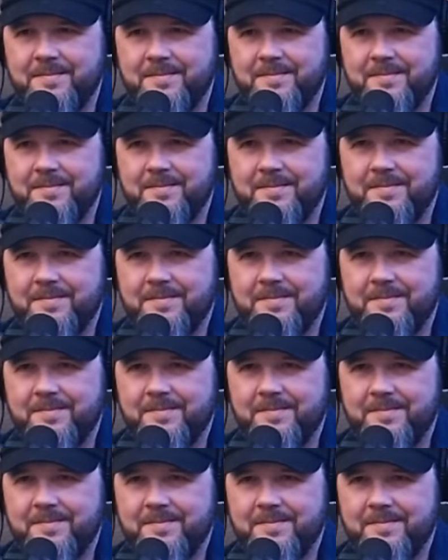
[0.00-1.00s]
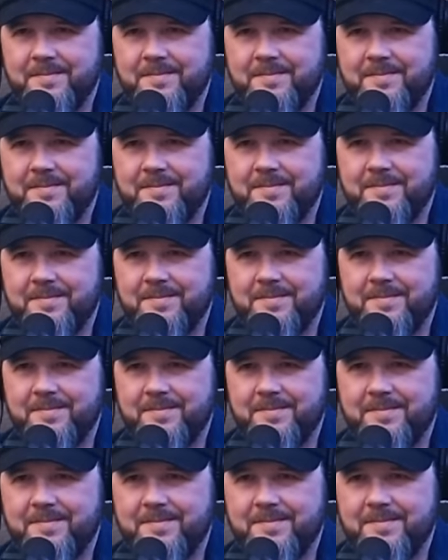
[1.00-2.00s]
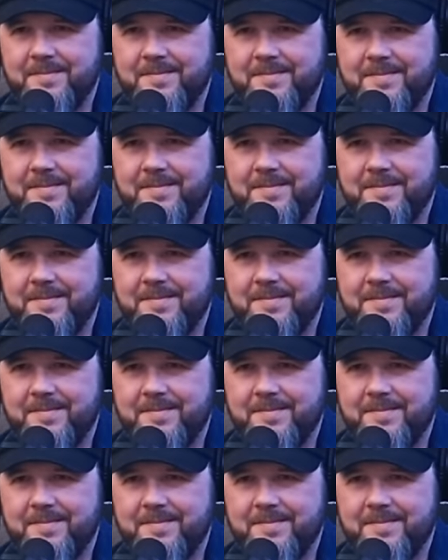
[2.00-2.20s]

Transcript: The person shown says nothing.